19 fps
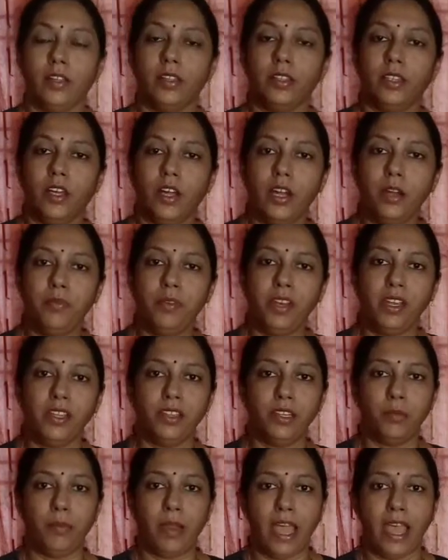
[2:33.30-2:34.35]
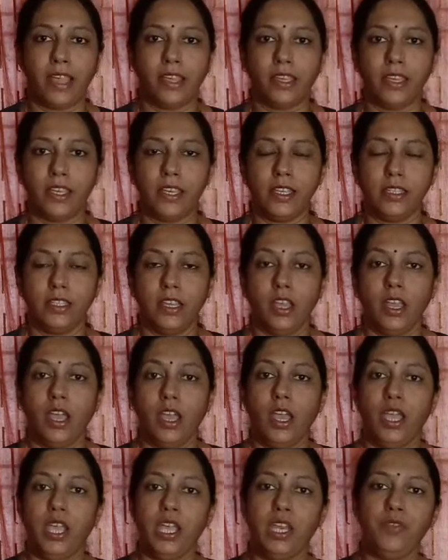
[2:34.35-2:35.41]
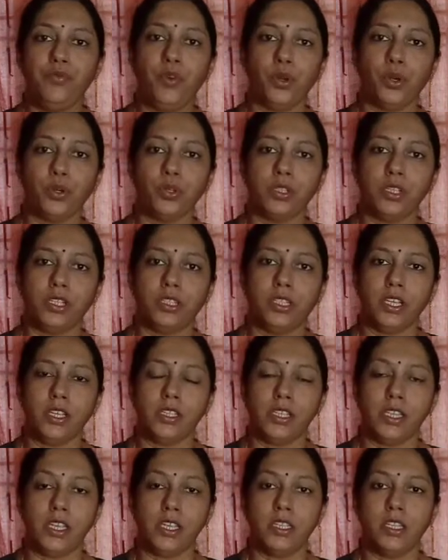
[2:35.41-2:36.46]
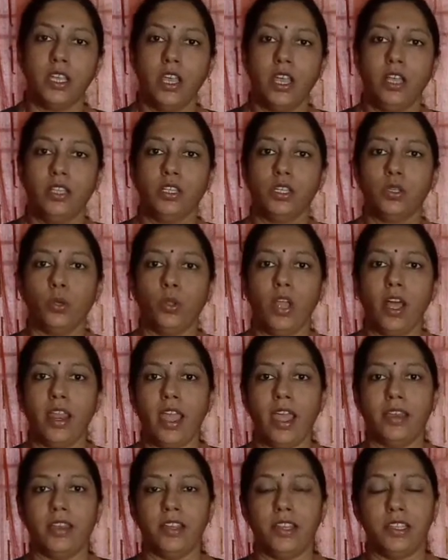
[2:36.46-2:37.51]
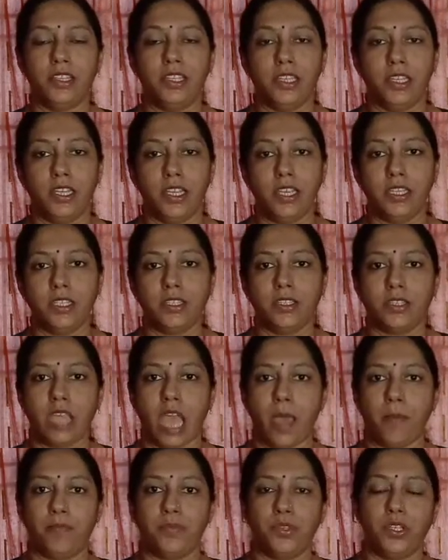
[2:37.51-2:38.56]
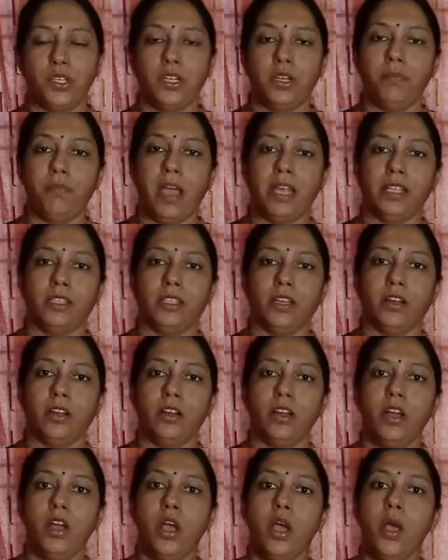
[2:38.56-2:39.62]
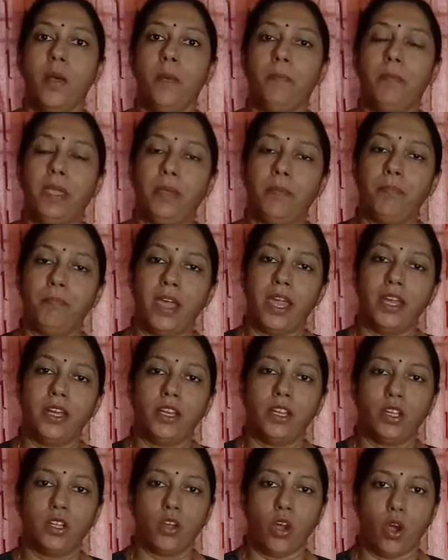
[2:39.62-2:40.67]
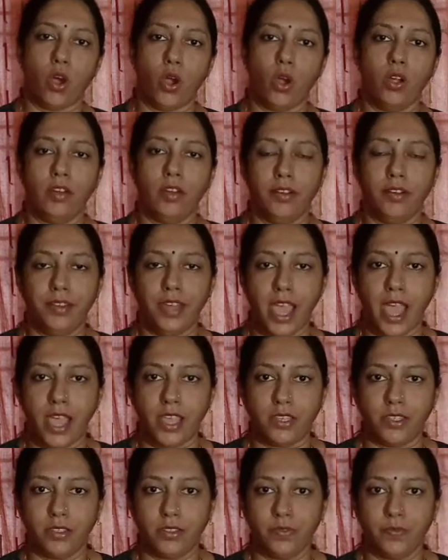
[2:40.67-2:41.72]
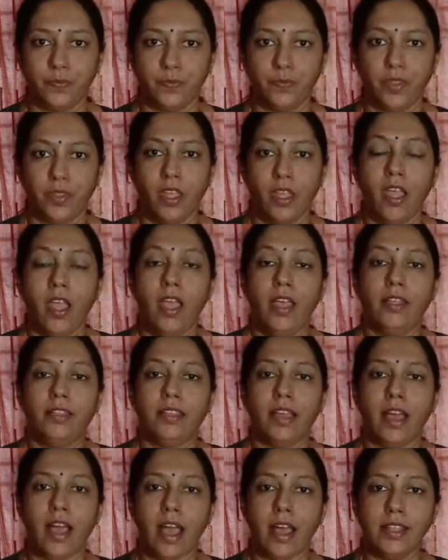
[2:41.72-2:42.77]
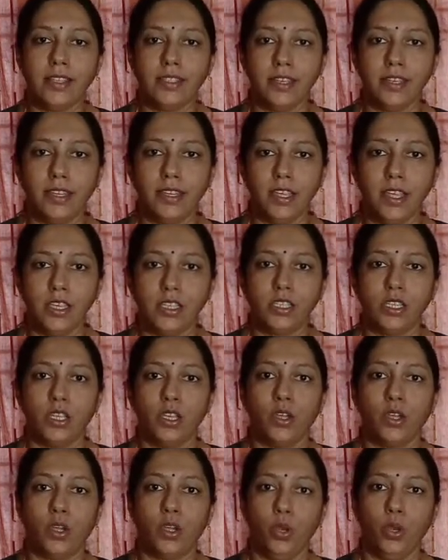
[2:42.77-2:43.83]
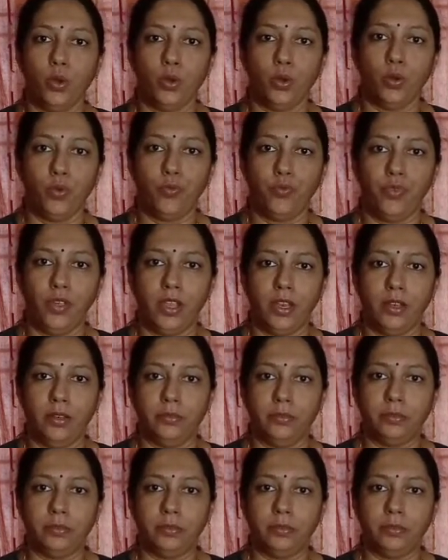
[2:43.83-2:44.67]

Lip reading: Third fill in the blank is: in photosynthesis, the solar energy is captured by the pigment called dash. The answer is chlorophyll.